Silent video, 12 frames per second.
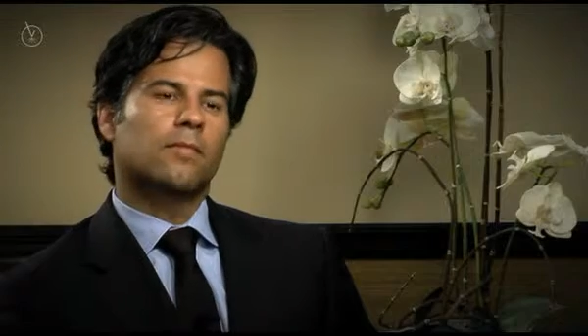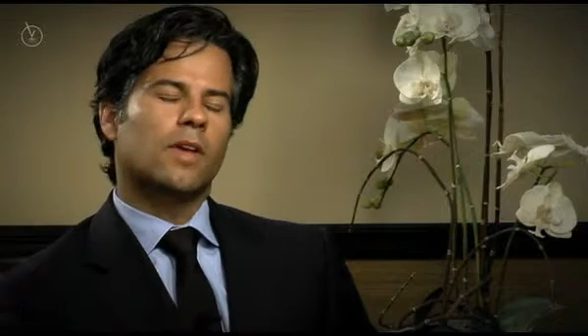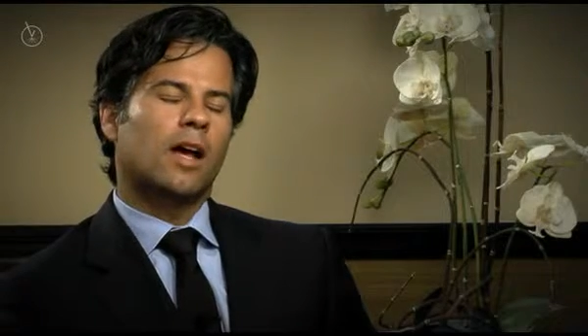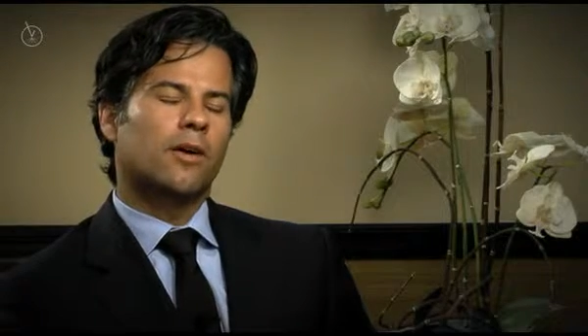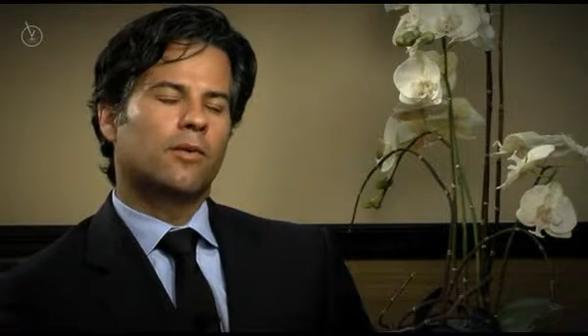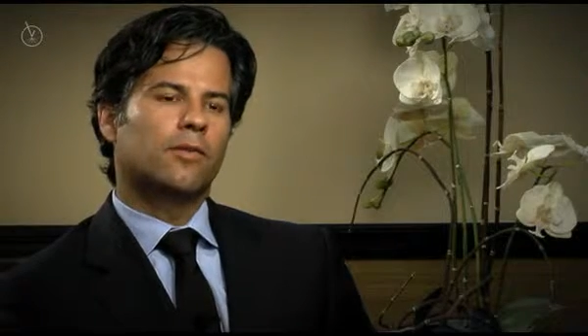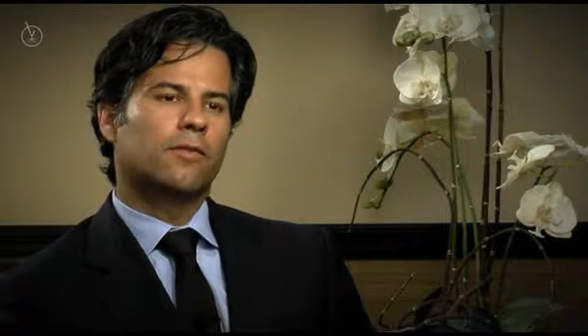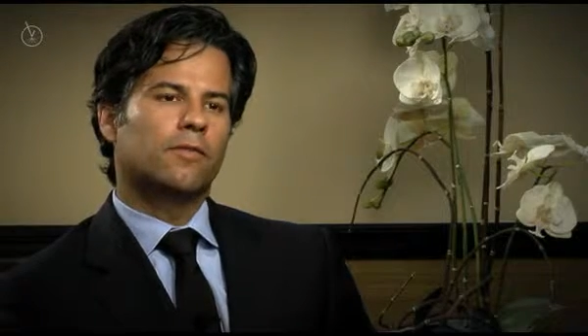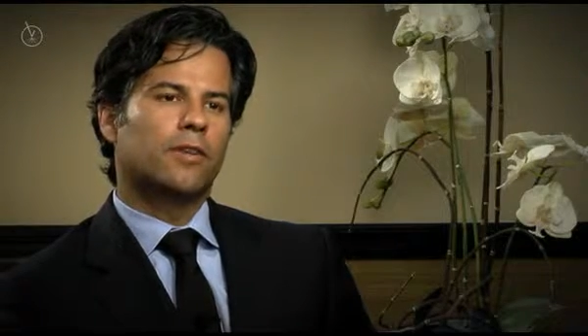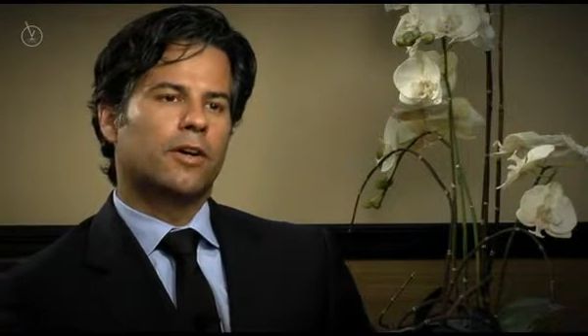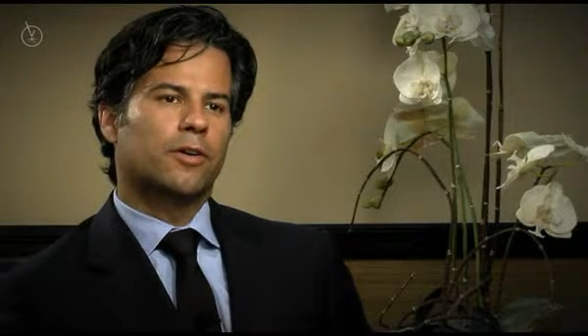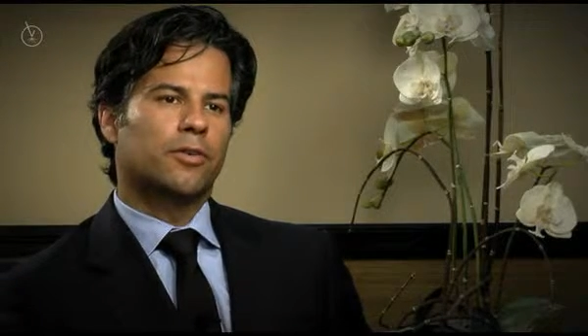How are
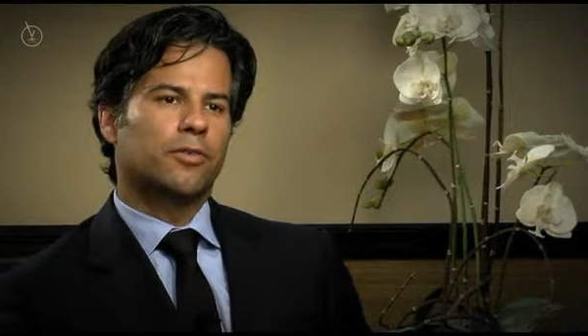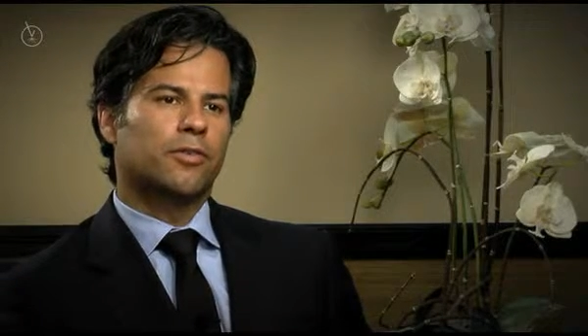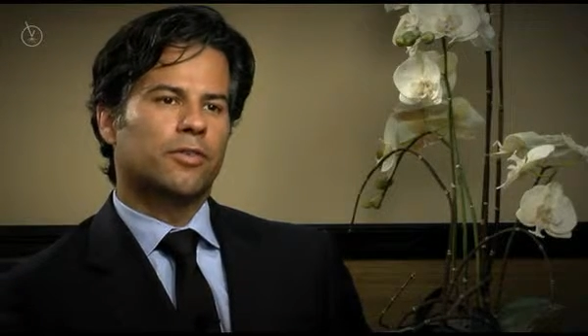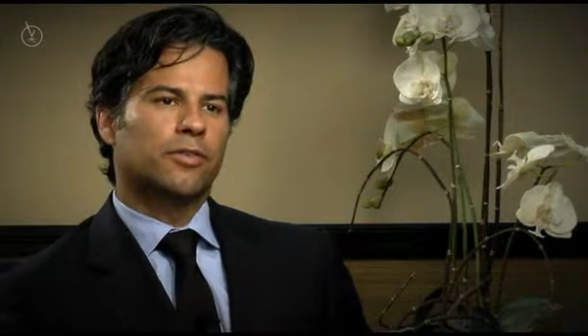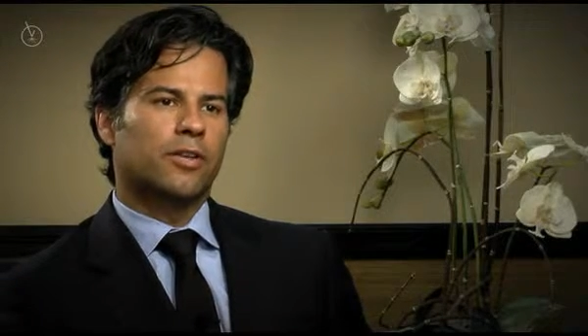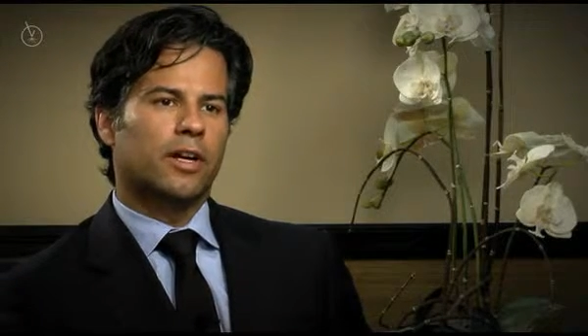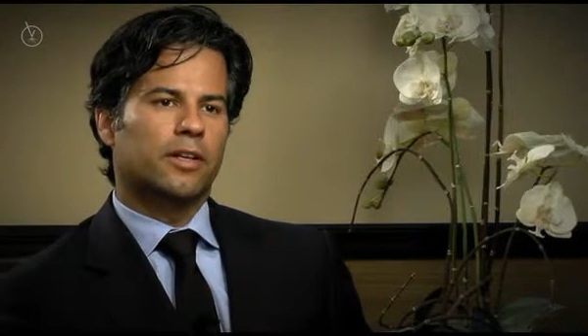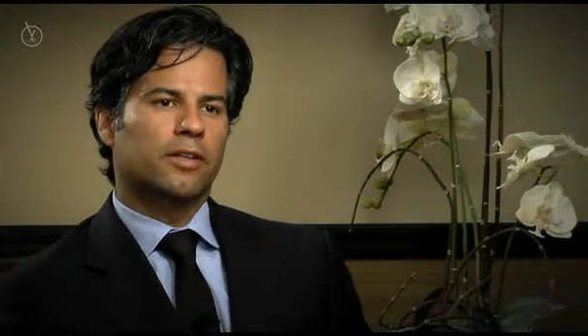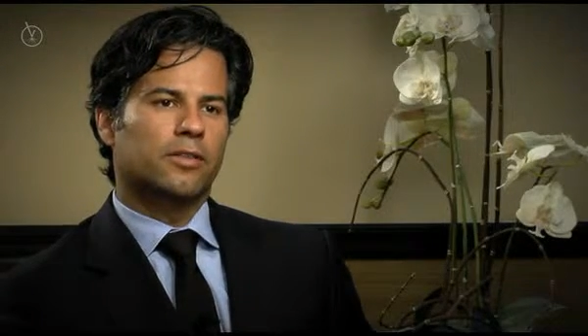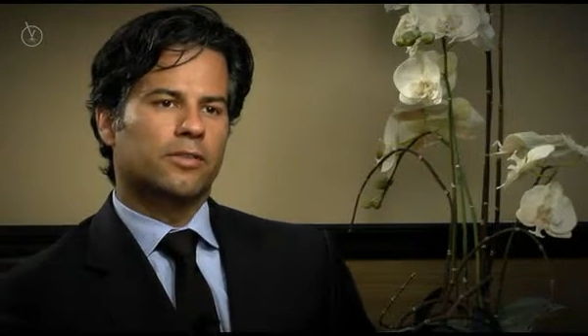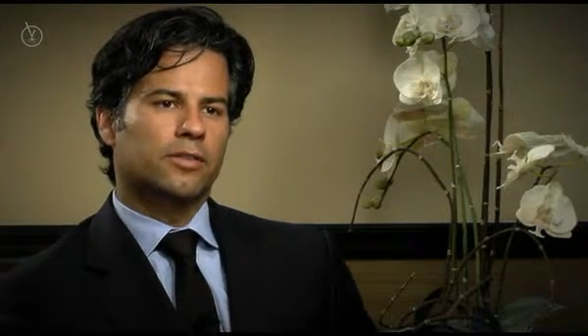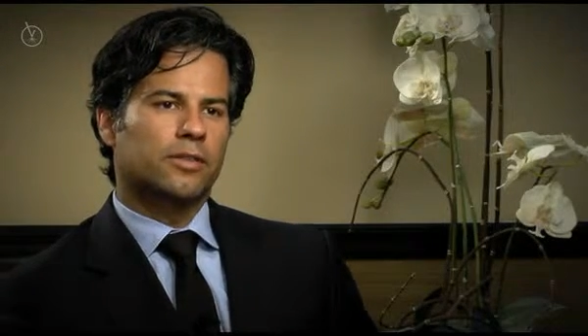varicoceles
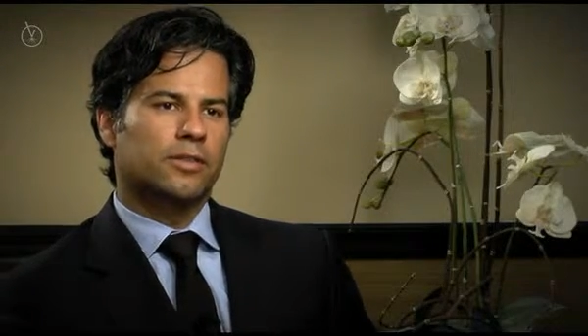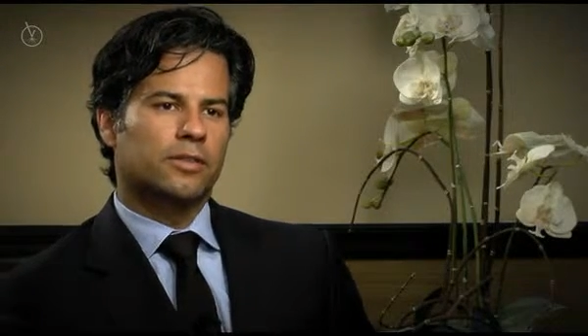diagnosed?